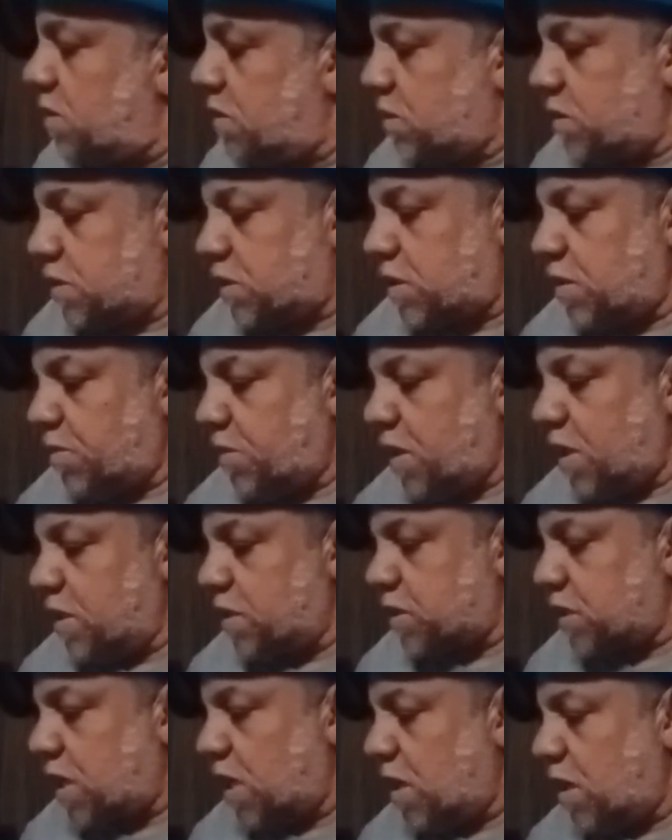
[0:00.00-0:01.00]

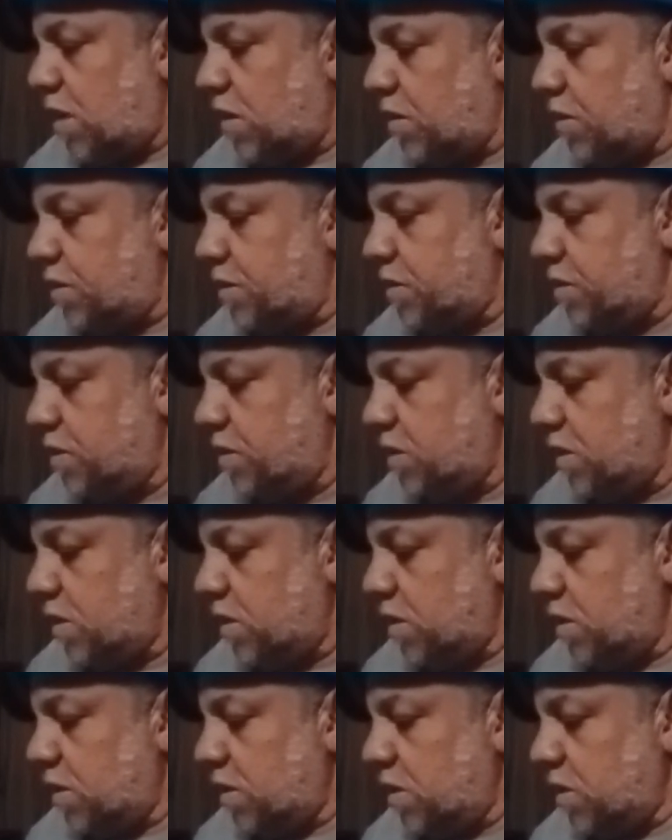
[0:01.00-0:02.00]
Somebody's calling.
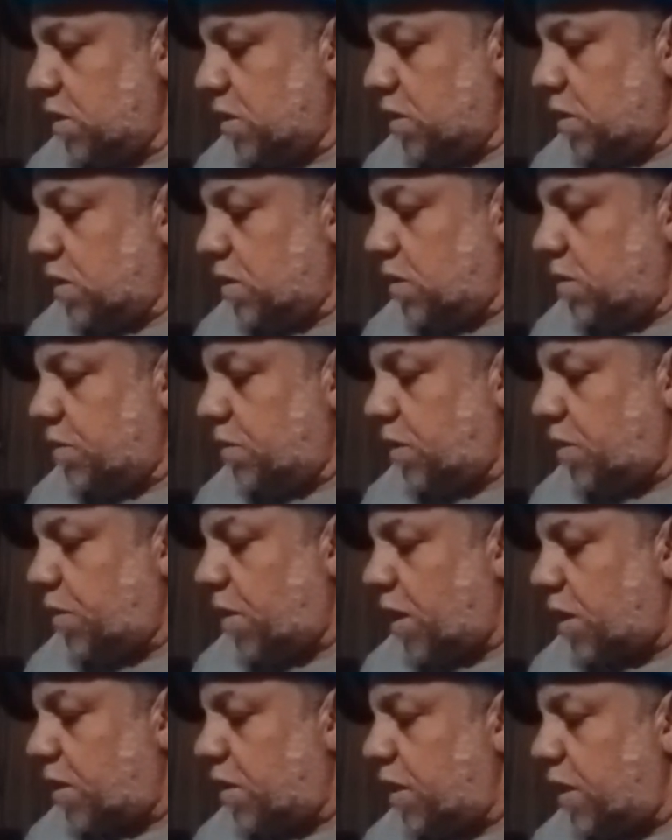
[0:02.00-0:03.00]
I'm
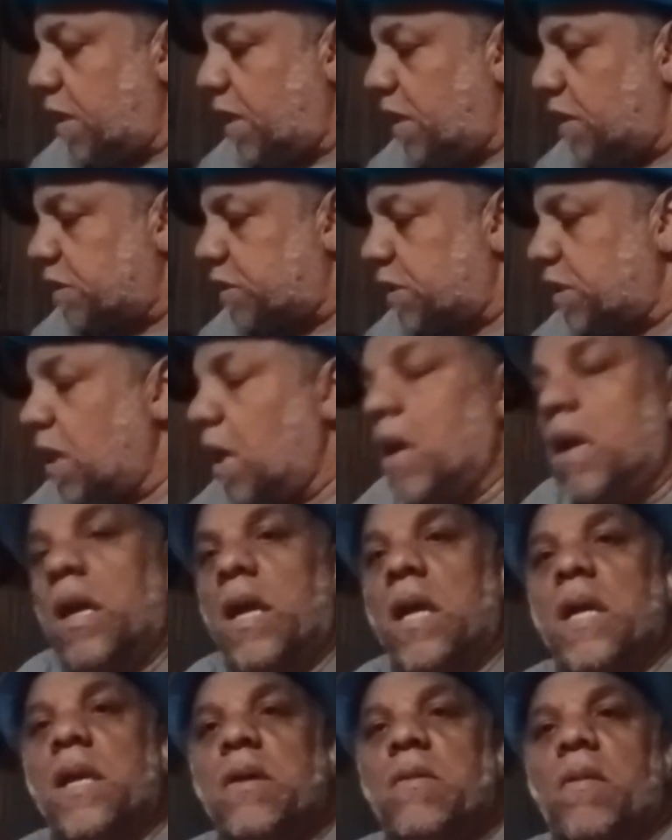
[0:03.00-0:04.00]
not going to answer.
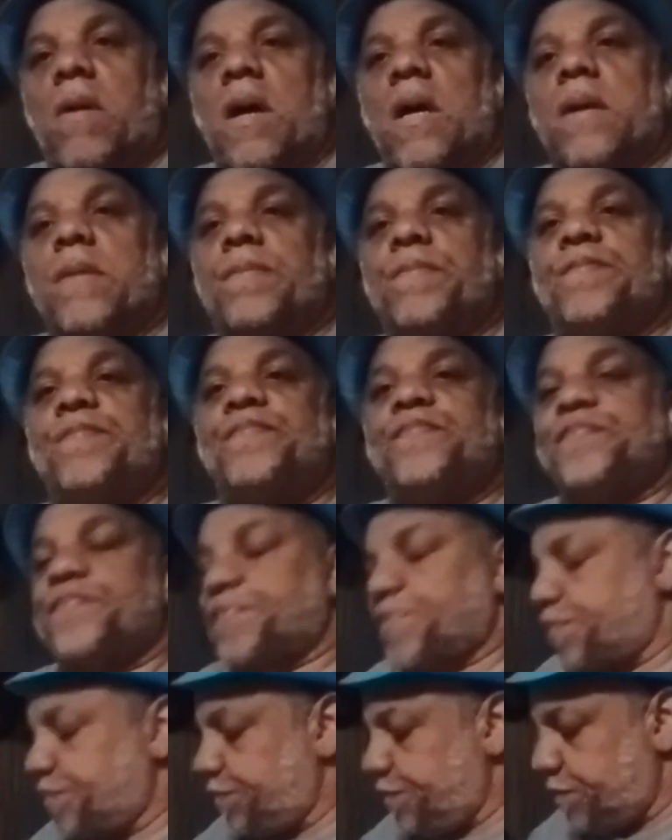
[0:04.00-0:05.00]
Anyway,
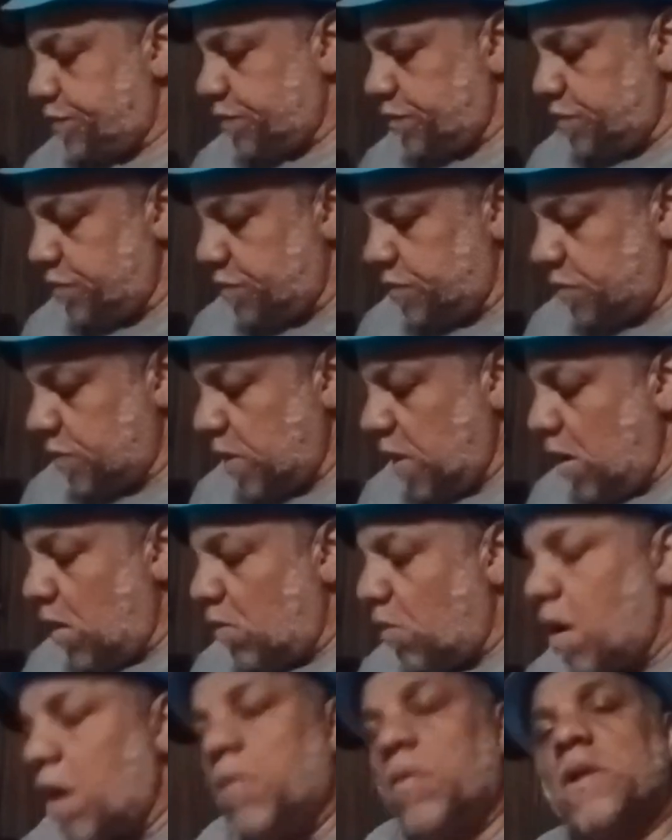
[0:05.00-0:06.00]

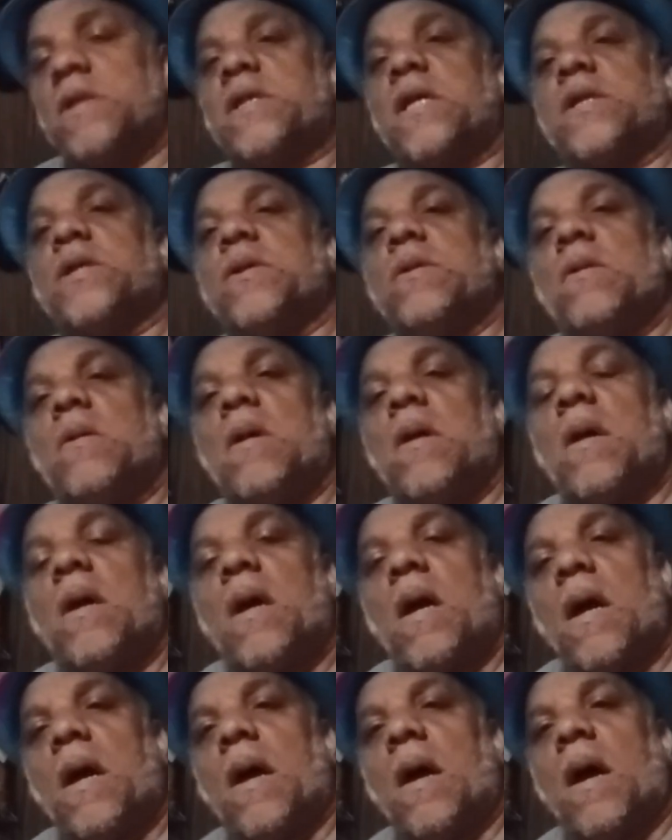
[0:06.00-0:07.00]
why would it take you an
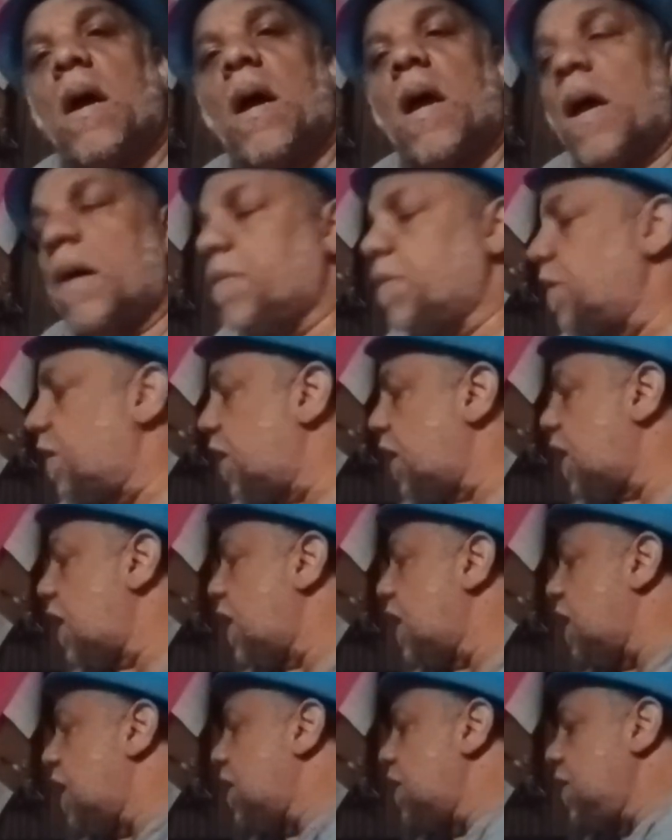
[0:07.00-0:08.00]
hour and a
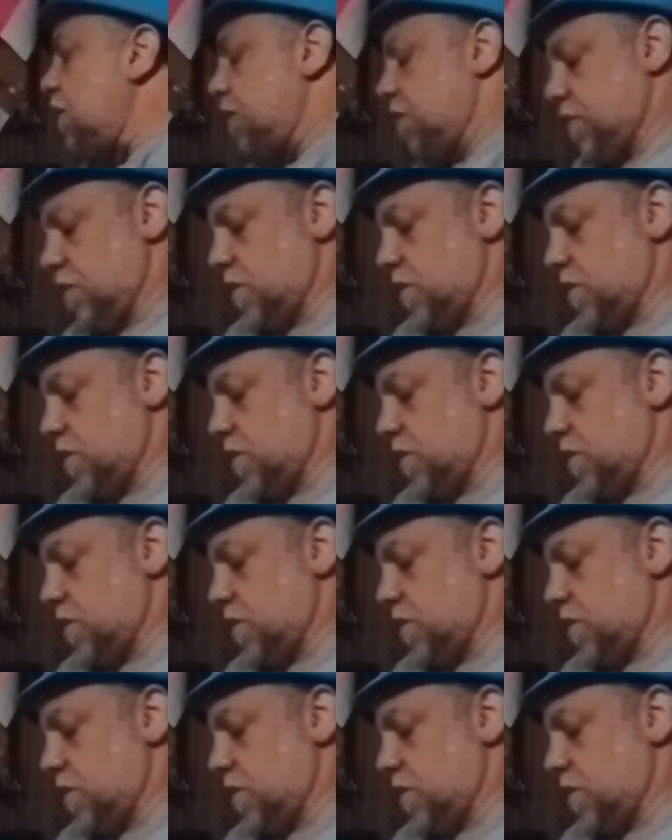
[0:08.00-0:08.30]
half